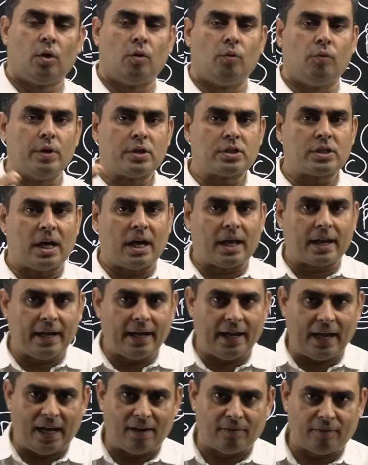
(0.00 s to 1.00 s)
which are
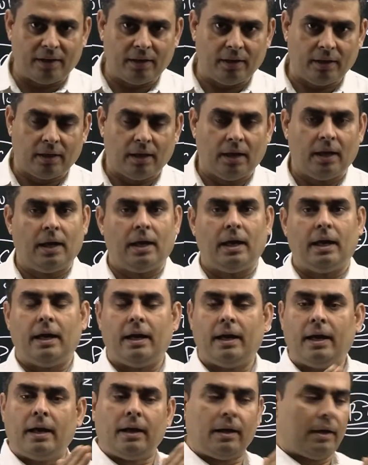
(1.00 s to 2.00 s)
having
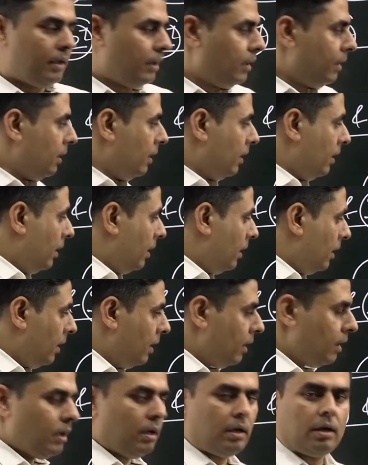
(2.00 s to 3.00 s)
a
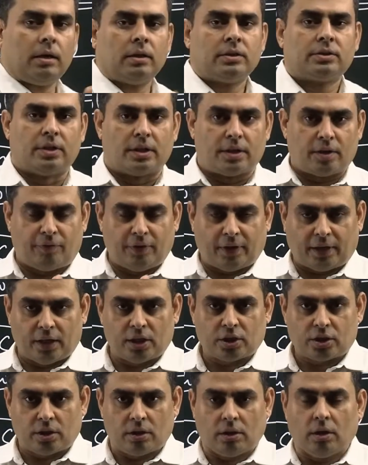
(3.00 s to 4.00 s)

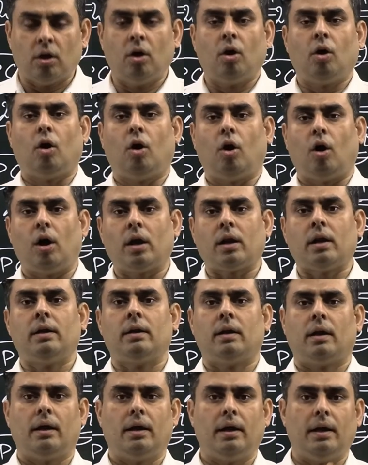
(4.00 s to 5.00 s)
certification or
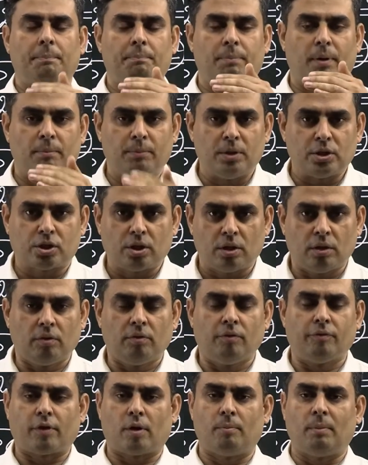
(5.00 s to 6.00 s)
a
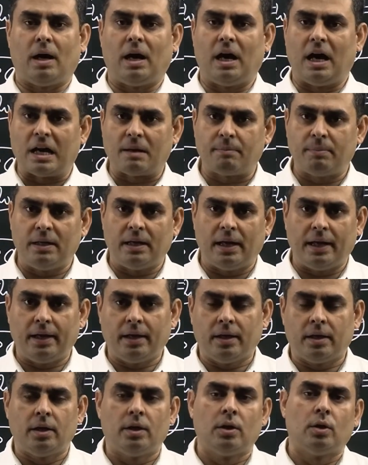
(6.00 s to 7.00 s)
permission from
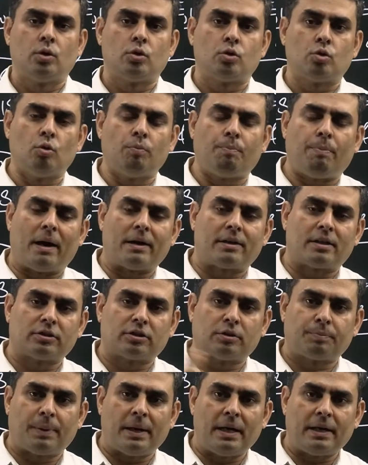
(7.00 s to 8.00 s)
RBI to
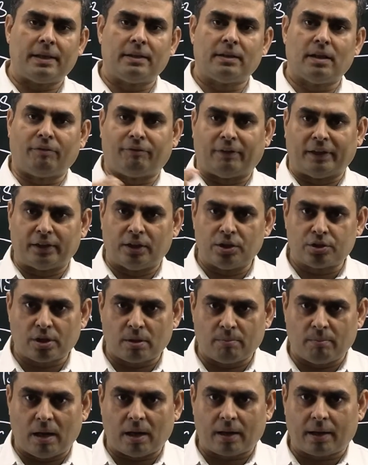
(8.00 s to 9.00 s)
participate in the
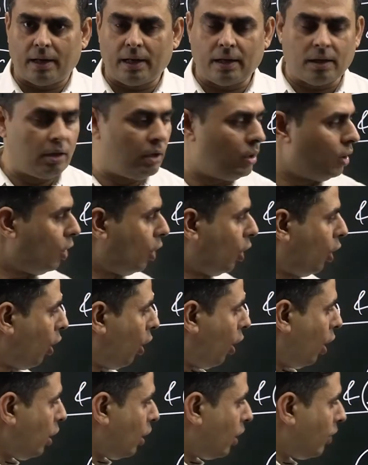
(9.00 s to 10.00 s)
financial market,
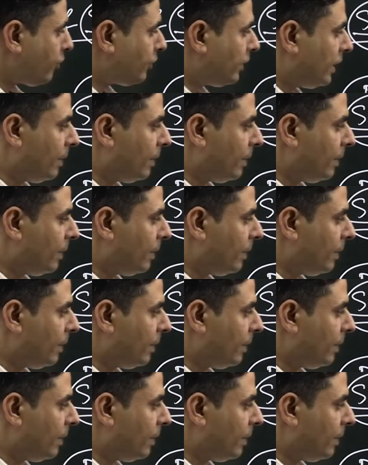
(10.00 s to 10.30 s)
all of